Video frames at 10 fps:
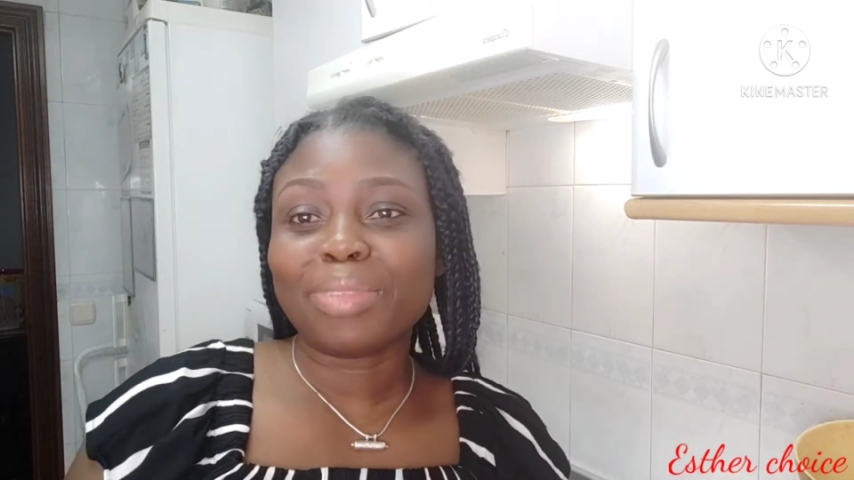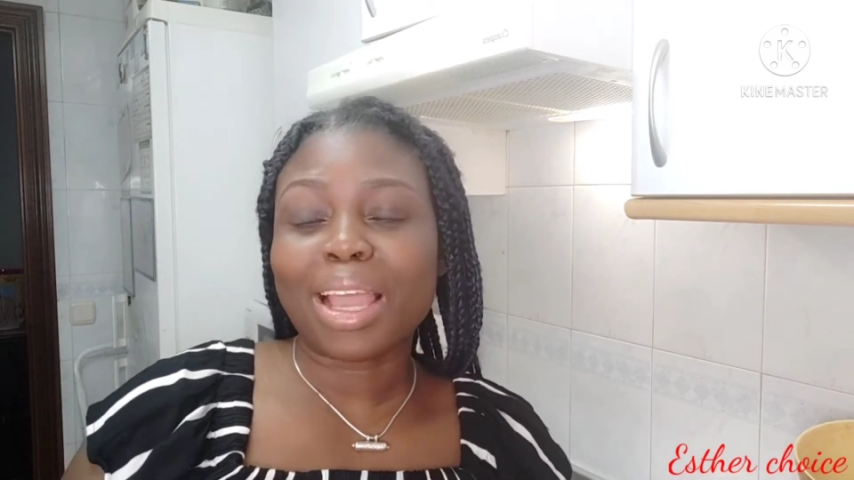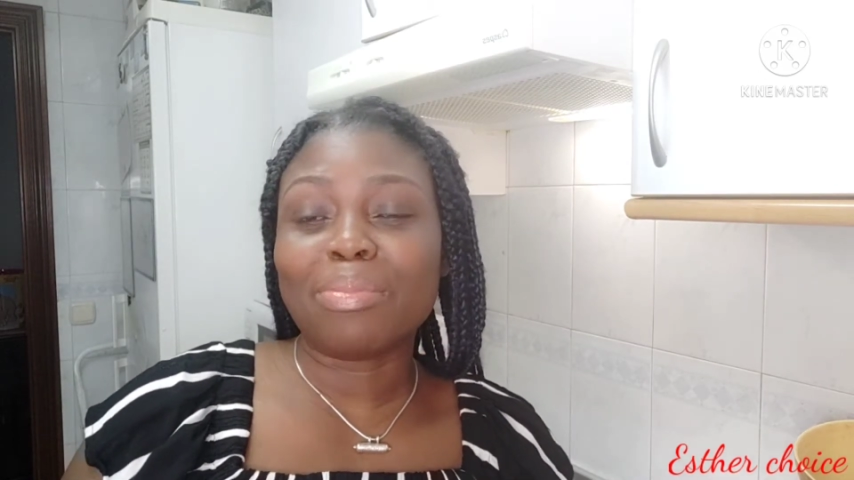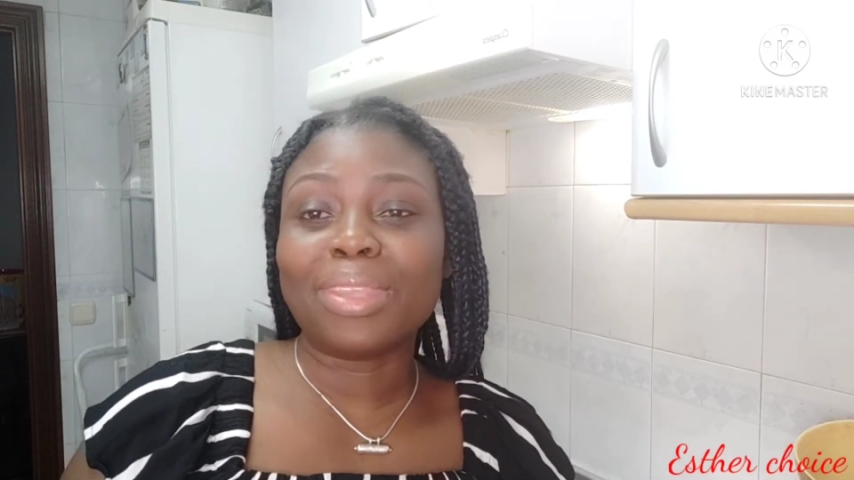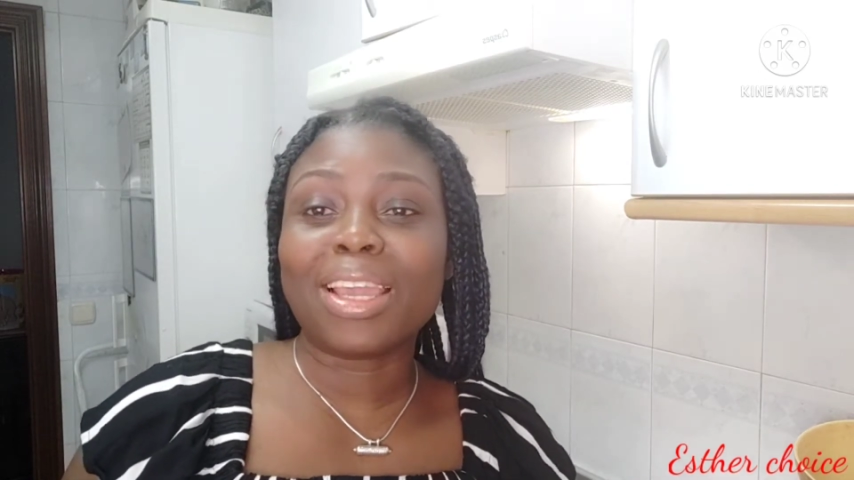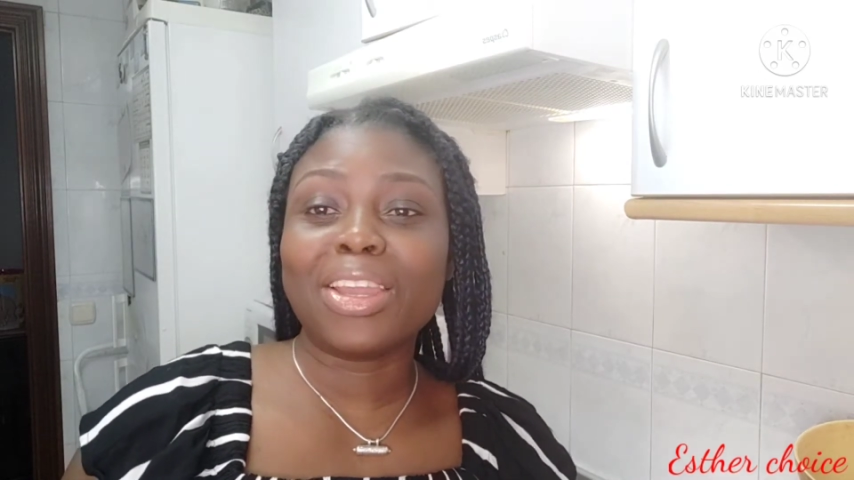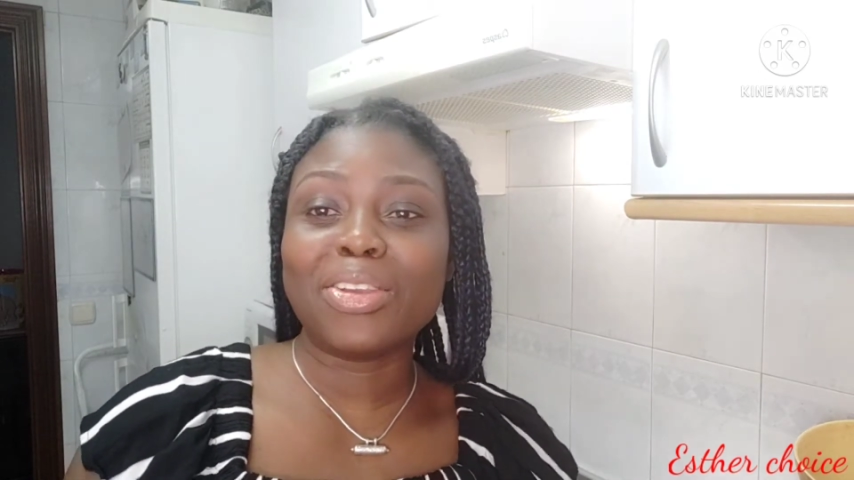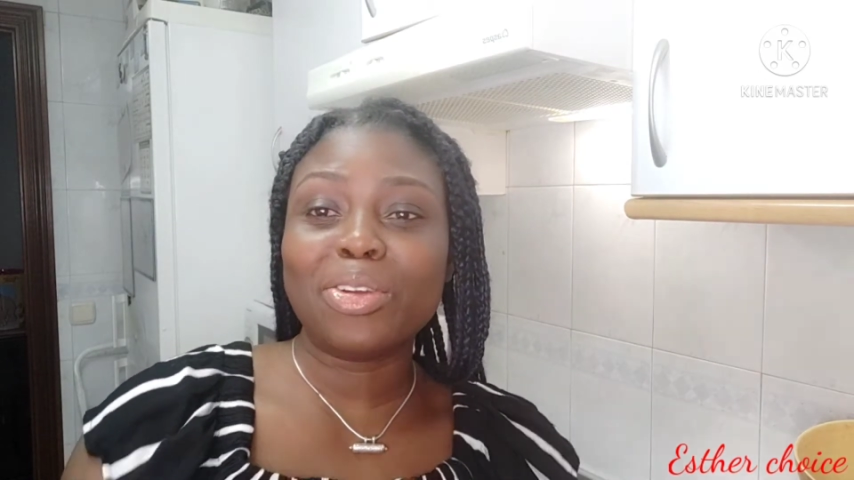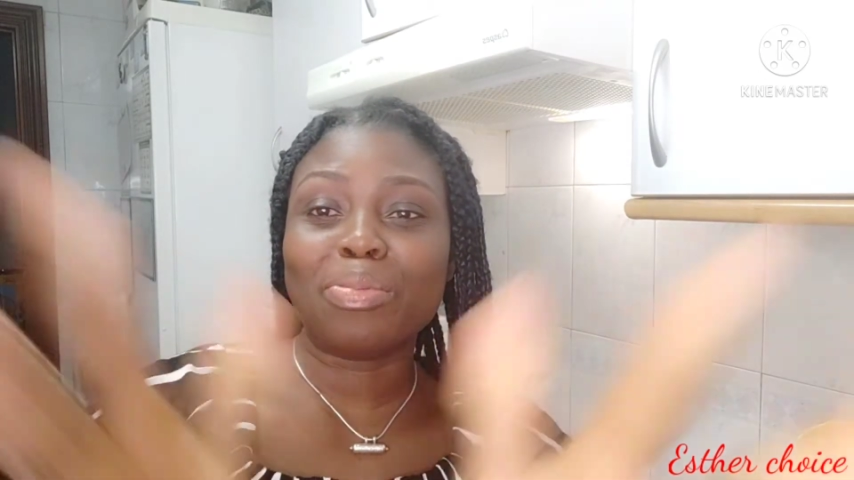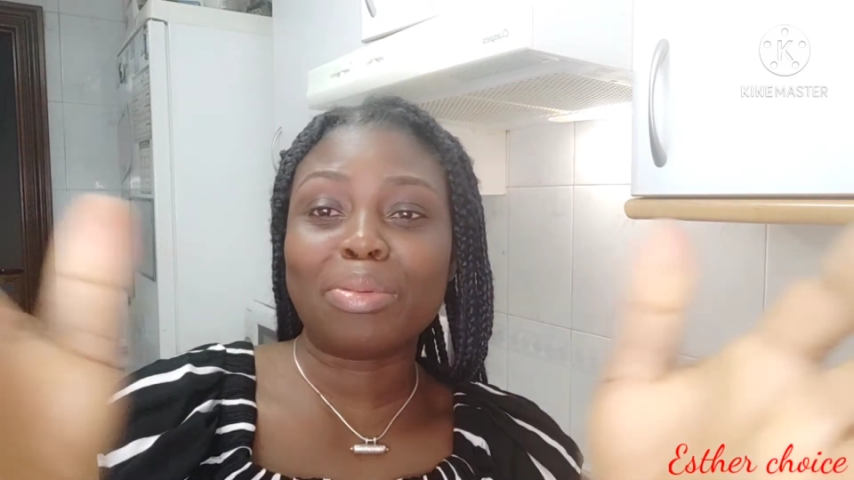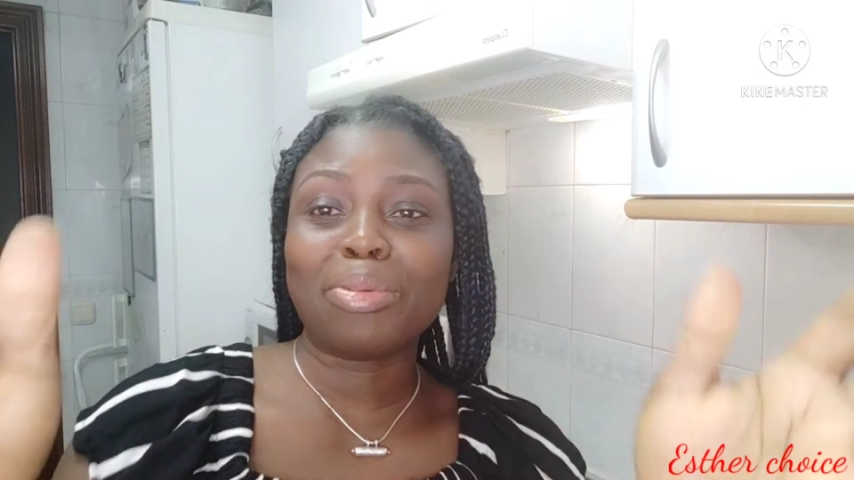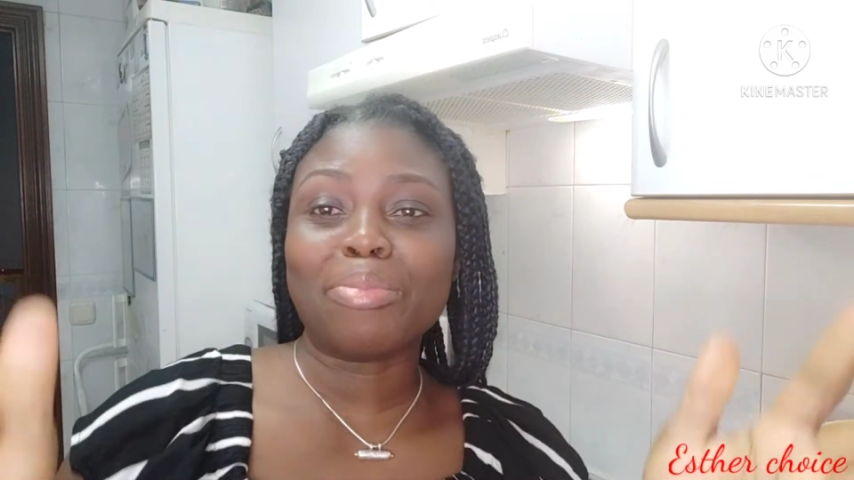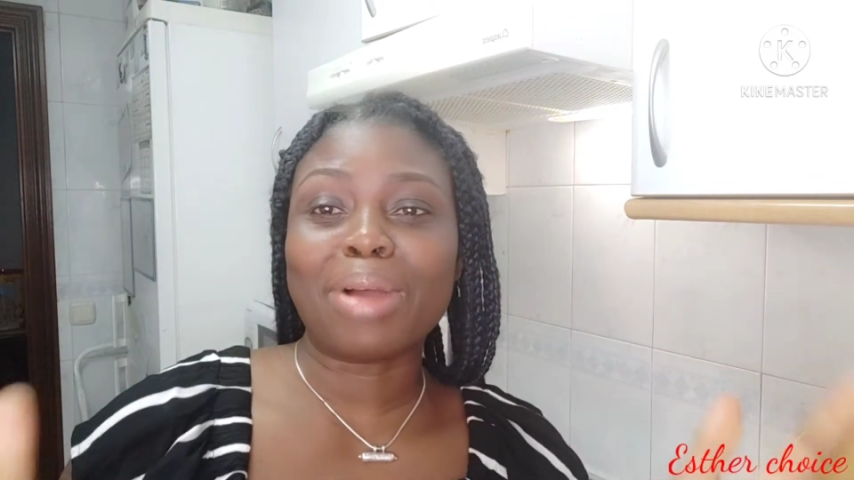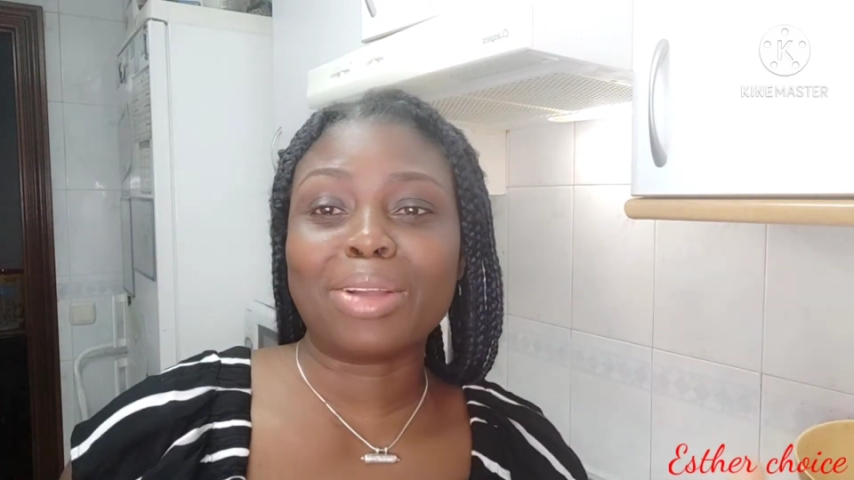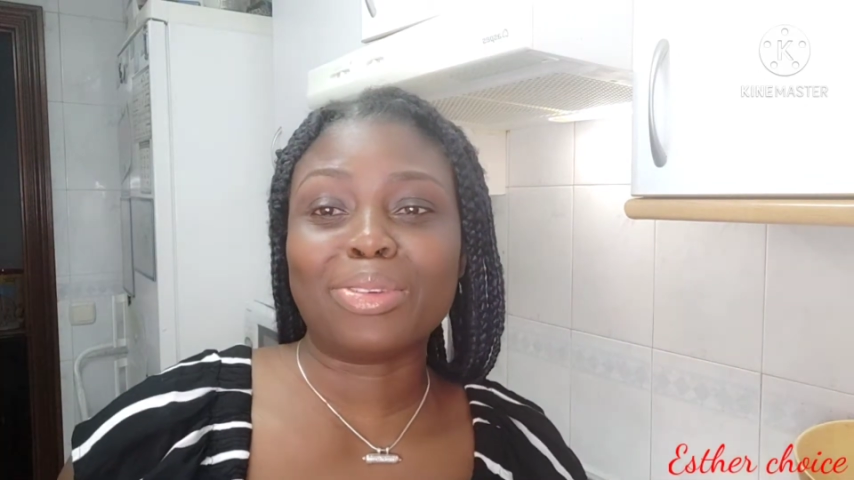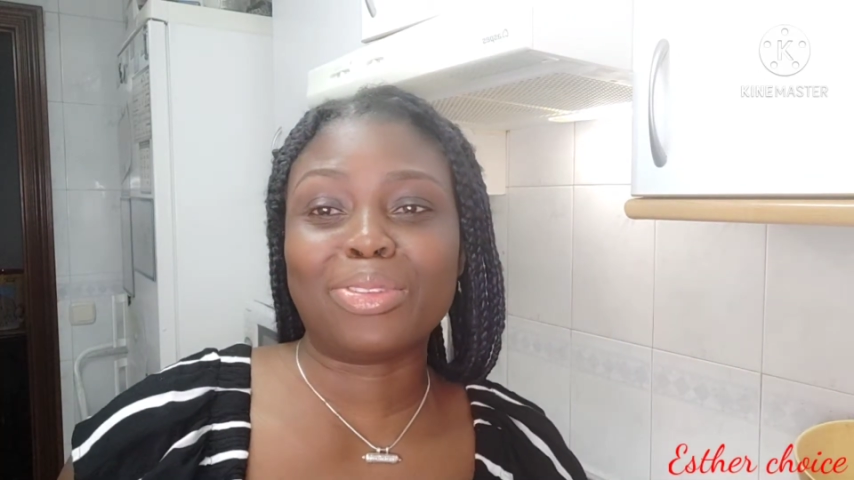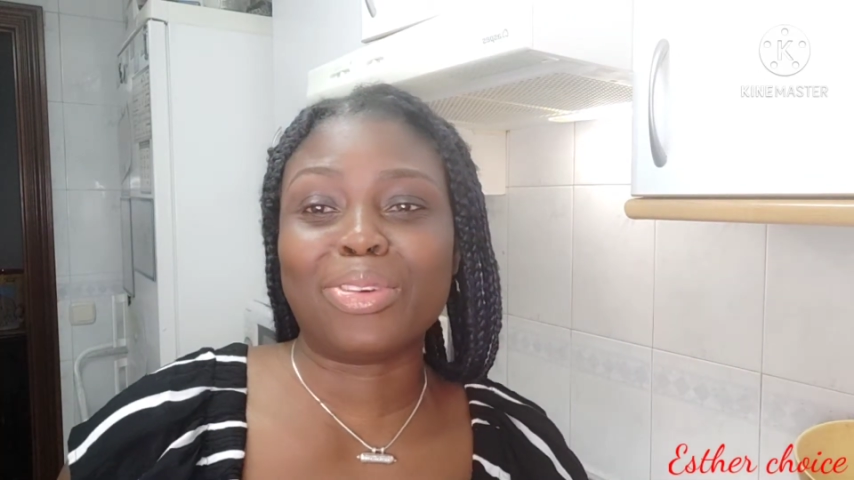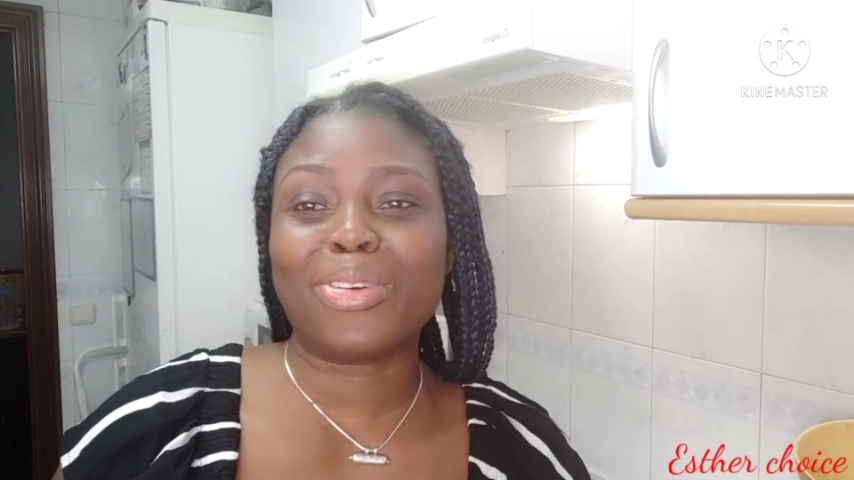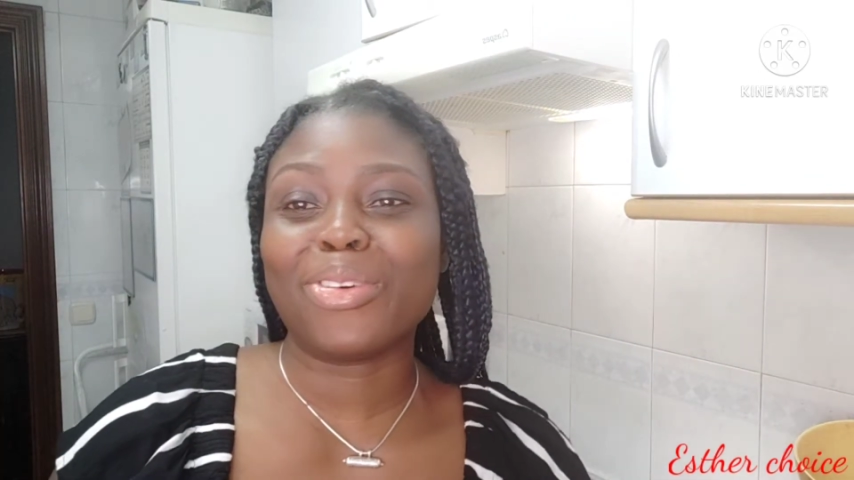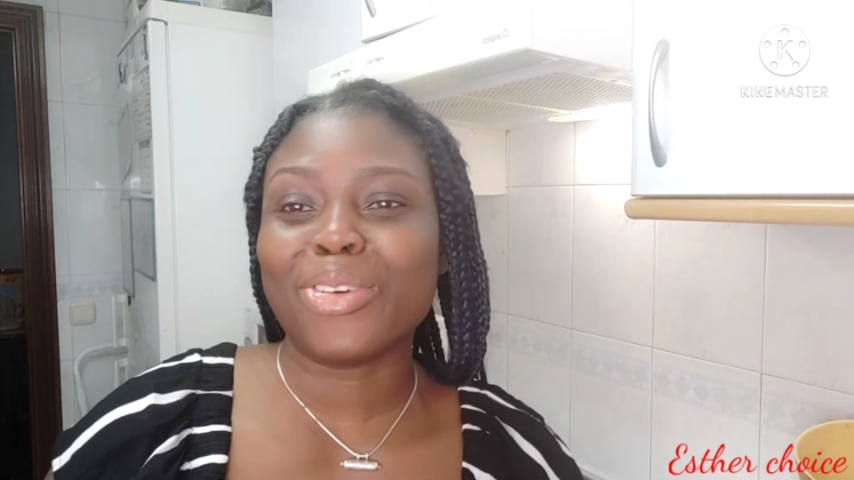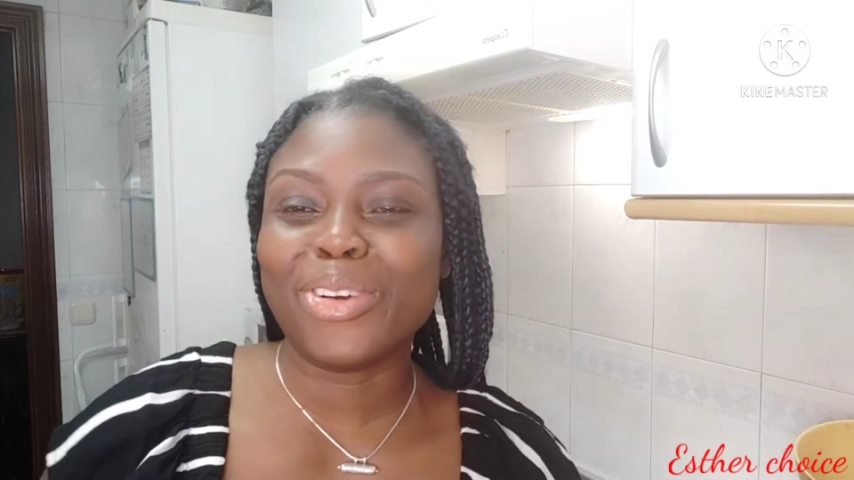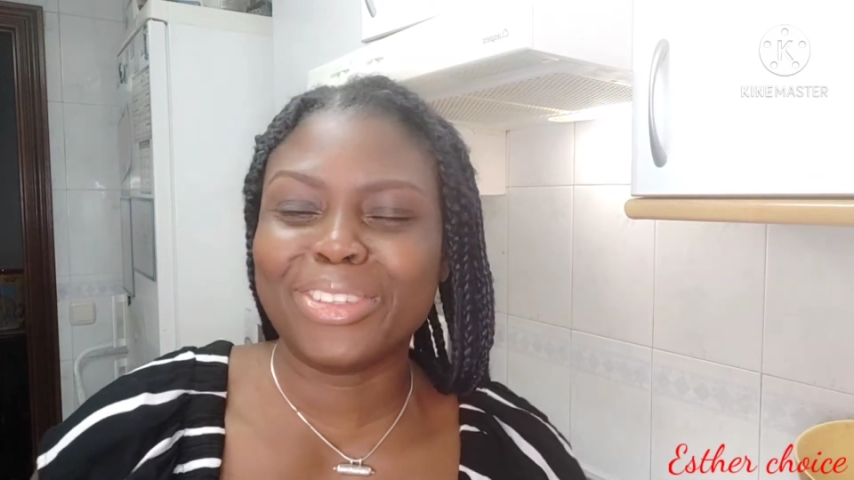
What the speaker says: I'm taking you people back to Tongo.